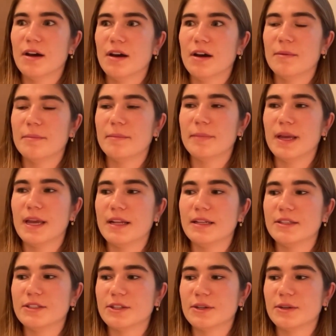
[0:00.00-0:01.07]
And
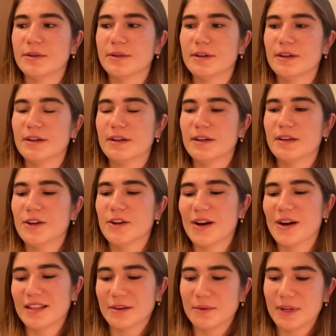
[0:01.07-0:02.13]
so,
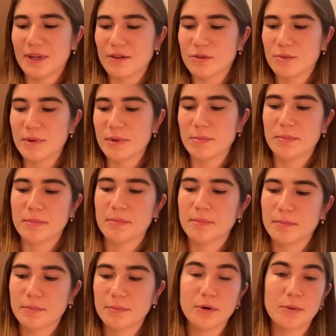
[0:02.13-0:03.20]
I think we have to be
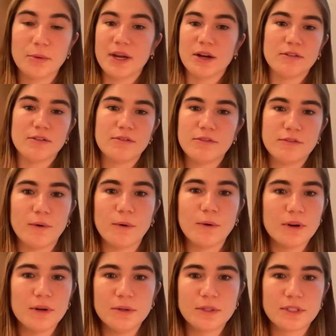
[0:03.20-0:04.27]
prepared
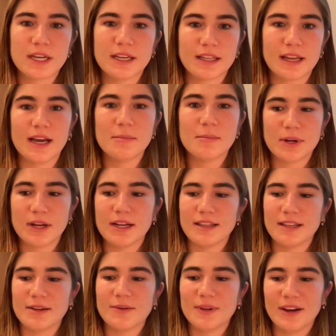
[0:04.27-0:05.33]
for news like that, but I
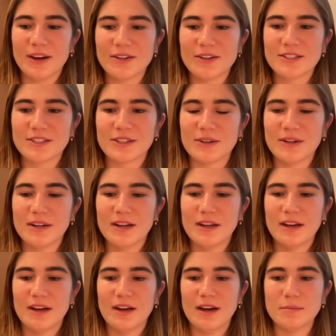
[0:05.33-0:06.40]
think we also
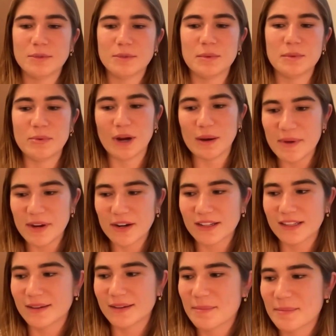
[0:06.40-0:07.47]
should be
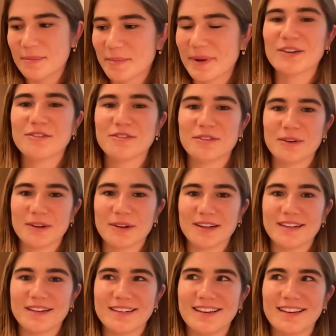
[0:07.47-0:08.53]
primarily prepared
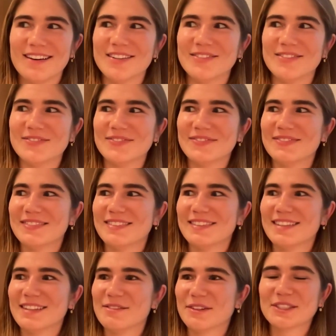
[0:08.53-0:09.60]
for
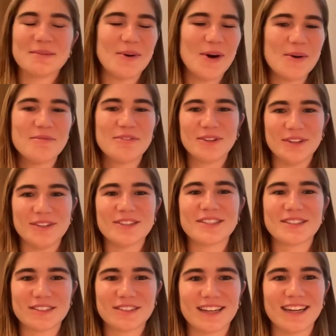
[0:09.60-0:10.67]
some hopeful news
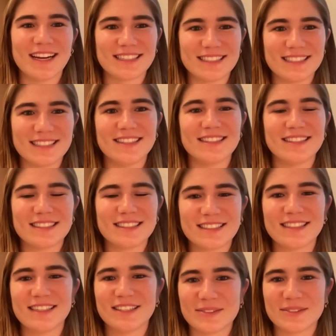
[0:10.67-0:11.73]
over the next
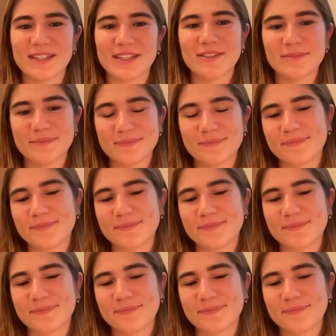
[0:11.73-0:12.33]
years as well.